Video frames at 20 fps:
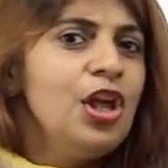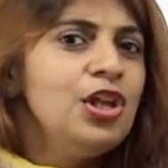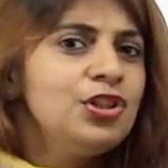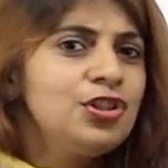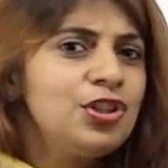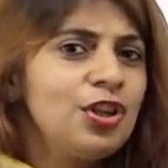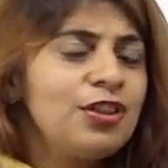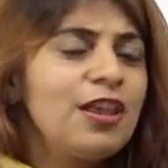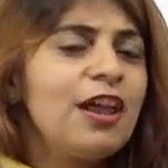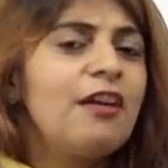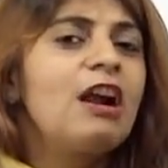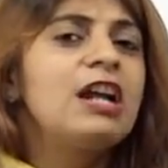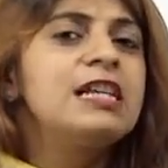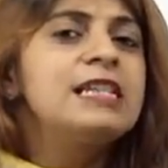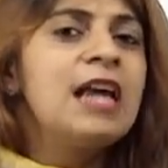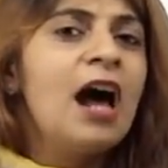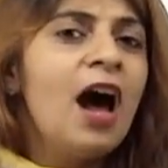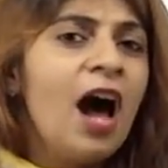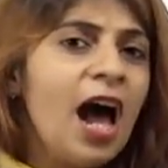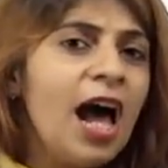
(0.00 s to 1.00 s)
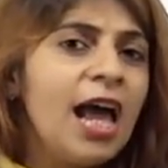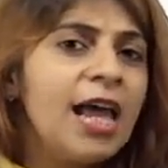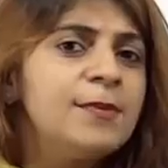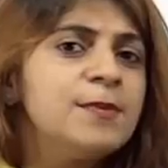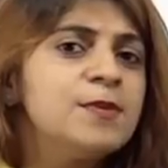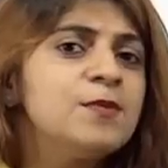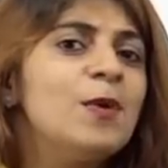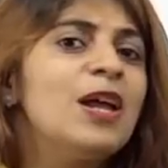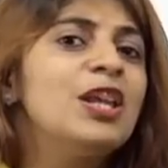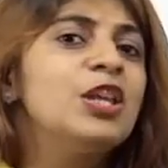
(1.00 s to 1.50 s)
So there are
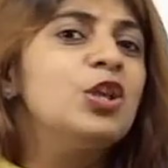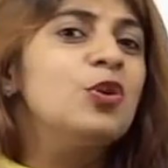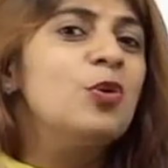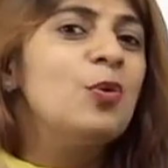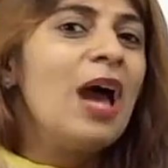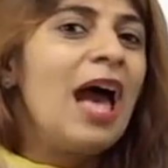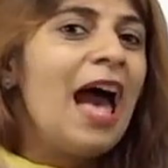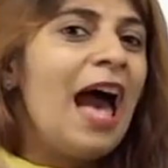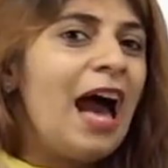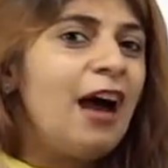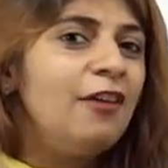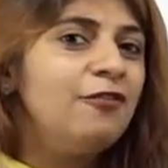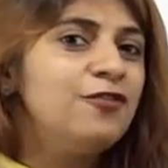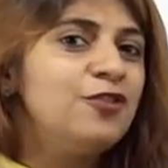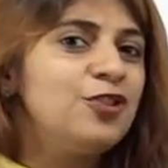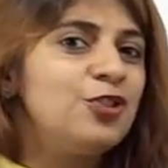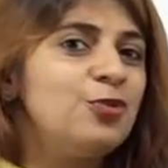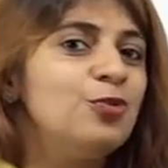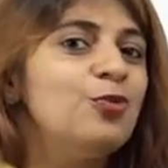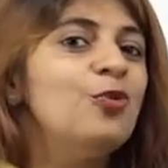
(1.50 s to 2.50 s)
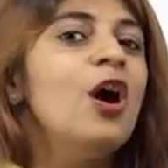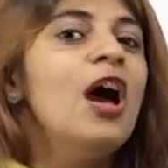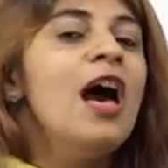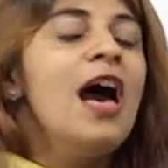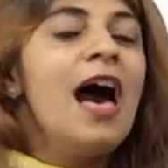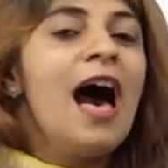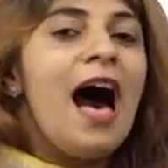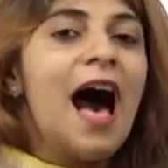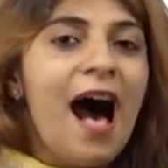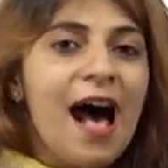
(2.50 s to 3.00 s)
times when you have to
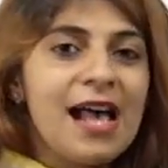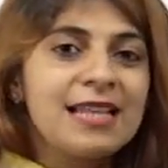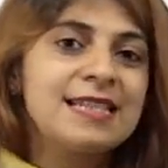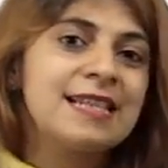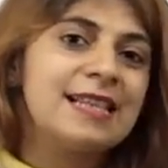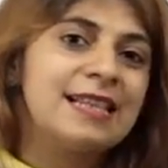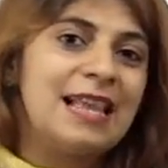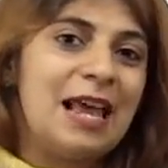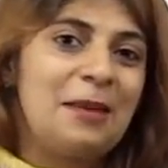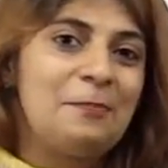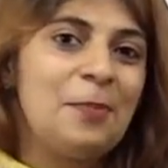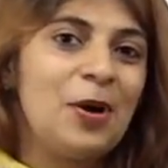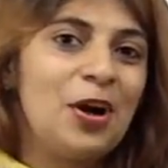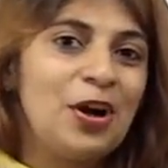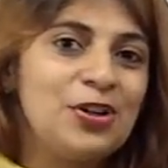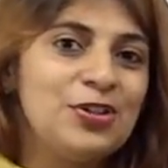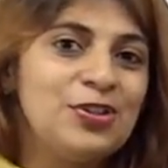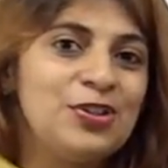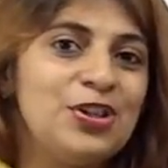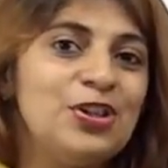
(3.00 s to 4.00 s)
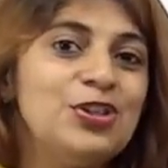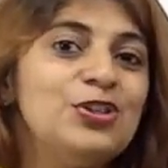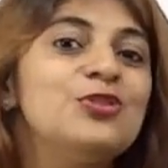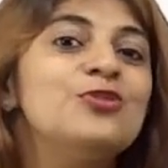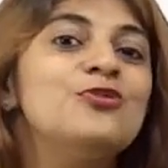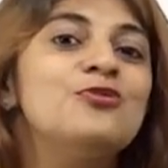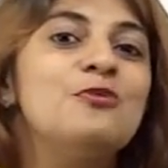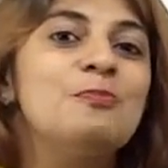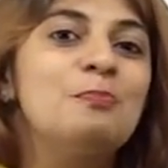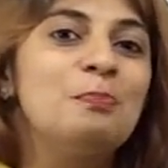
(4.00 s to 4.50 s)
ask that person
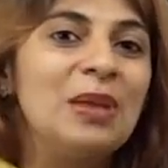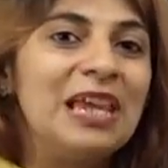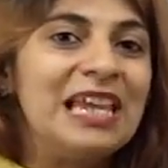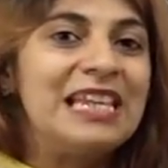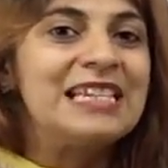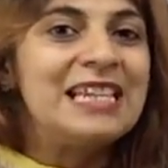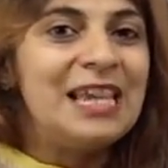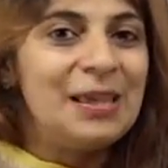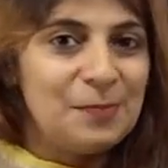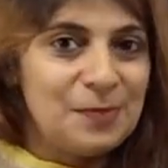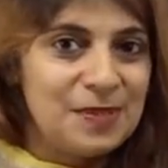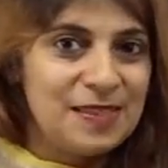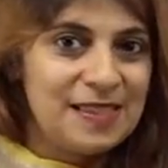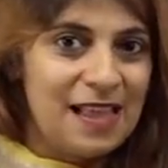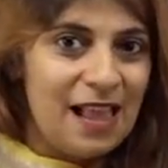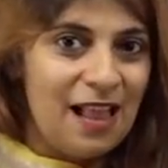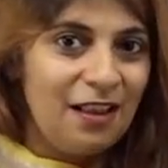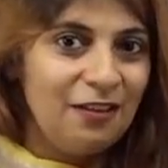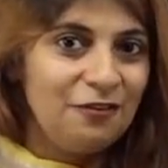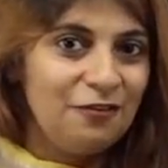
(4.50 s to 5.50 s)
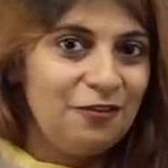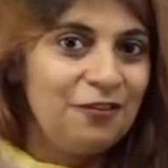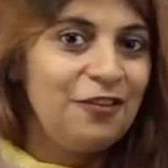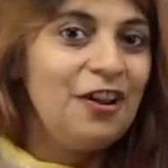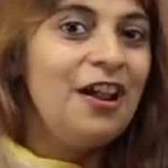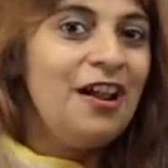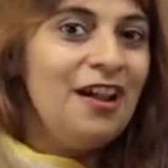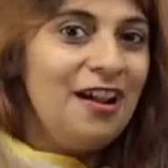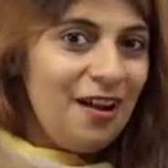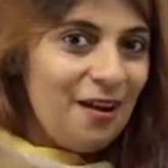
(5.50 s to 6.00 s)
to repeat himself,
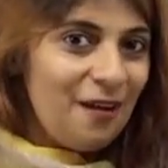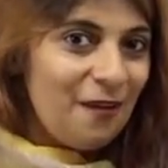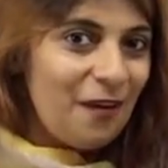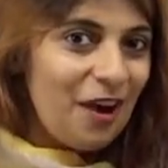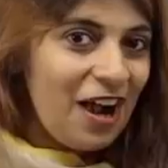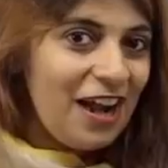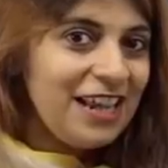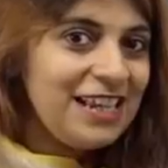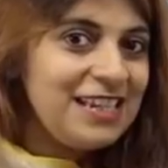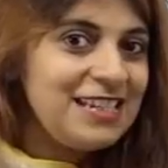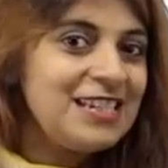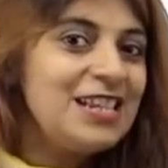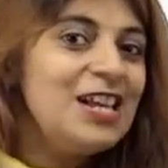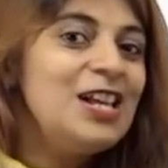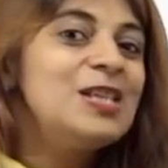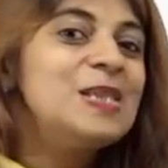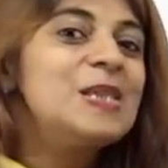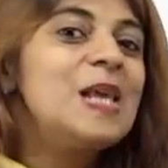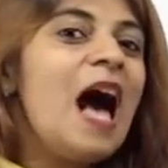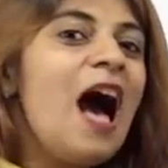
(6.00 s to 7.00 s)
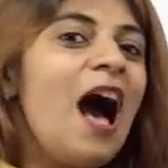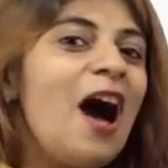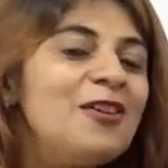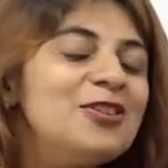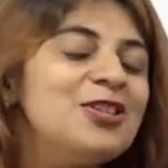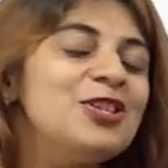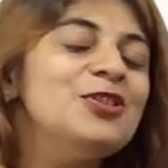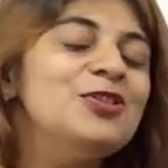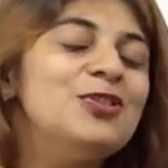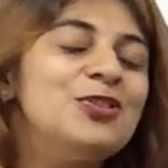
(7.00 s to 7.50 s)
right? So how
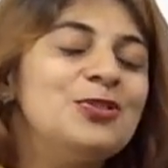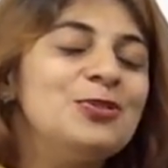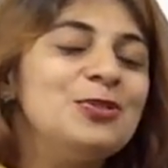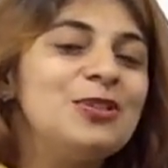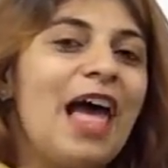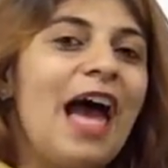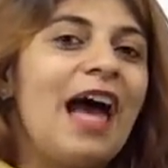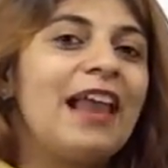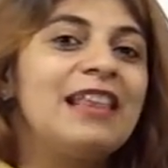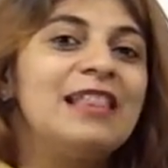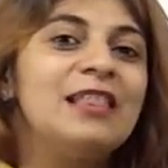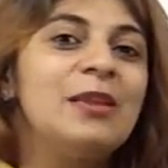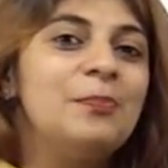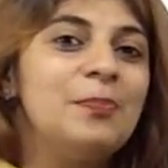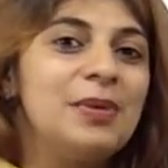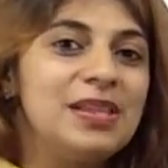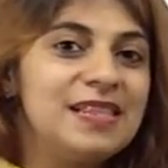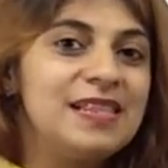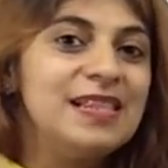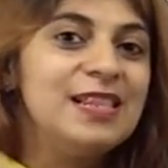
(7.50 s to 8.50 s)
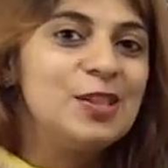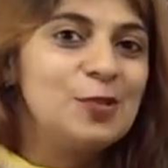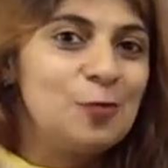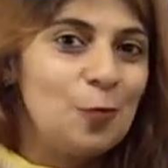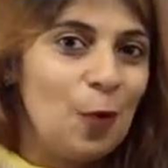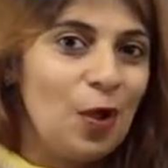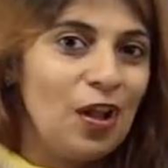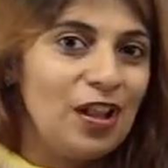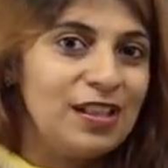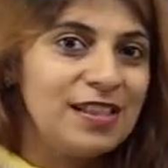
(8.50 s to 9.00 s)
do you do that in the business
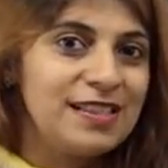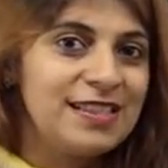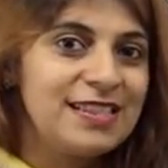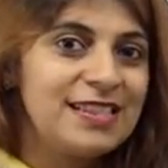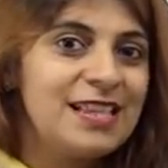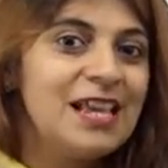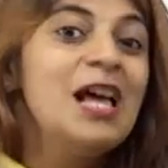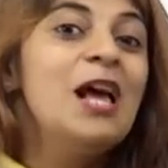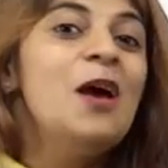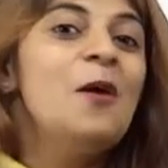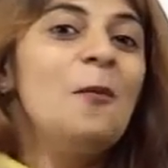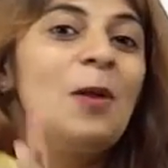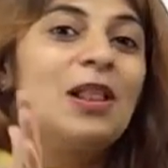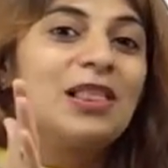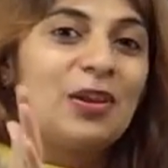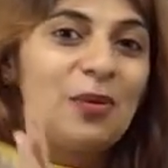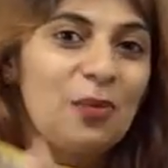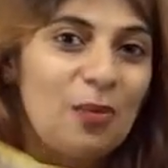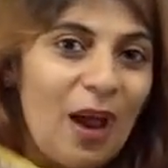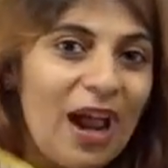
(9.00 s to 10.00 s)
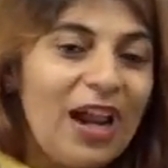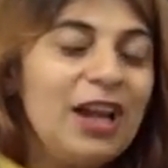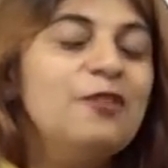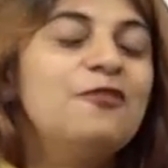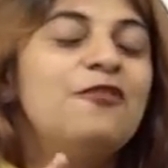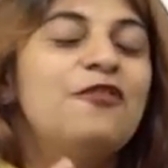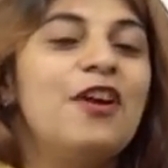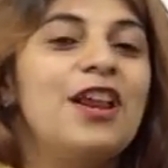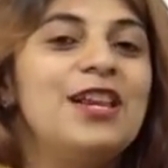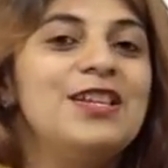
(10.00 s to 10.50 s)
world? Well, the right
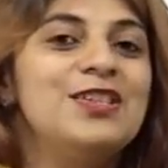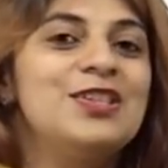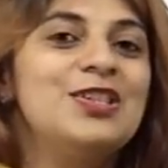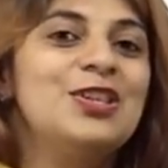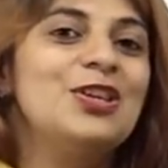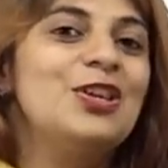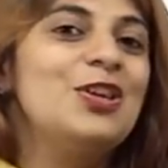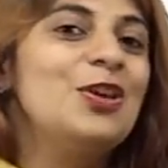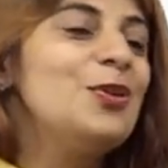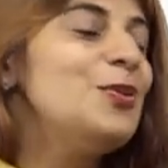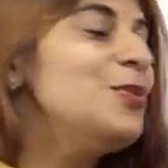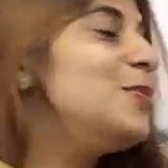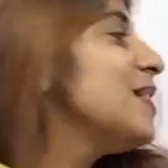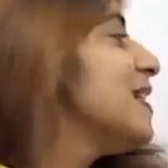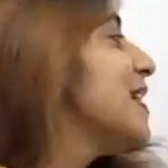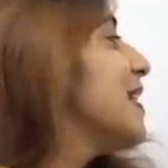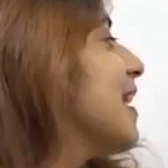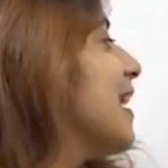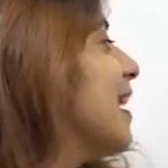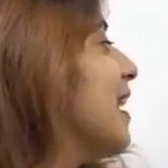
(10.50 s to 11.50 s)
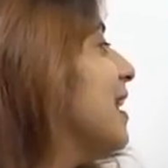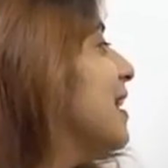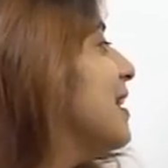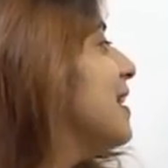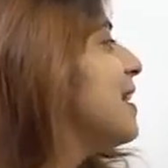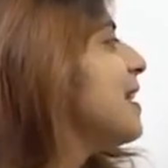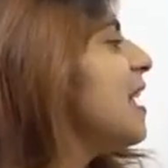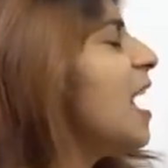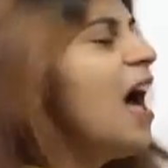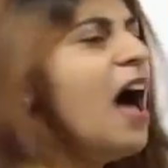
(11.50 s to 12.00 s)
phrase to use
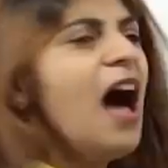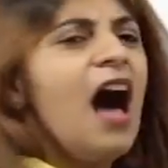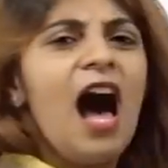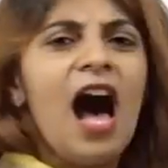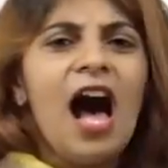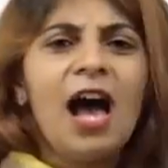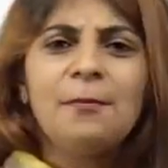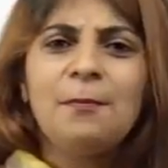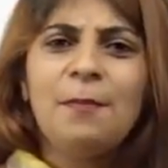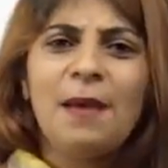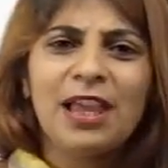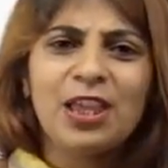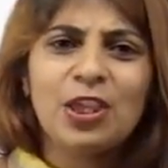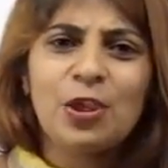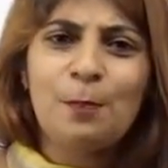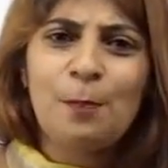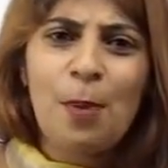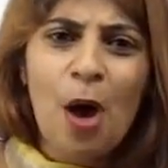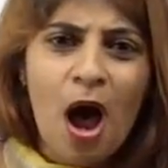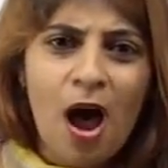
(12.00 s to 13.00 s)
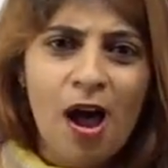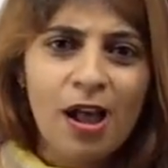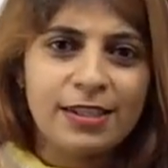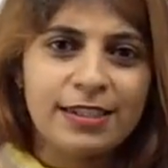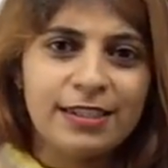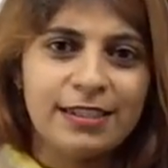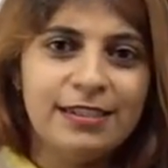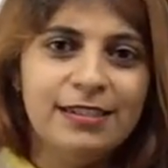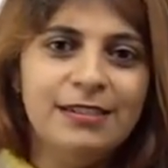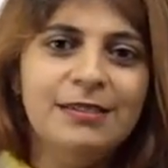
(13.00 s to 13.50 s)
is, "I beg your
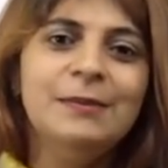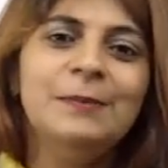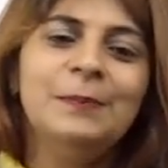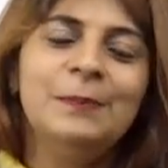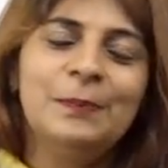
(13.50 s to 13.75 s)
pardon."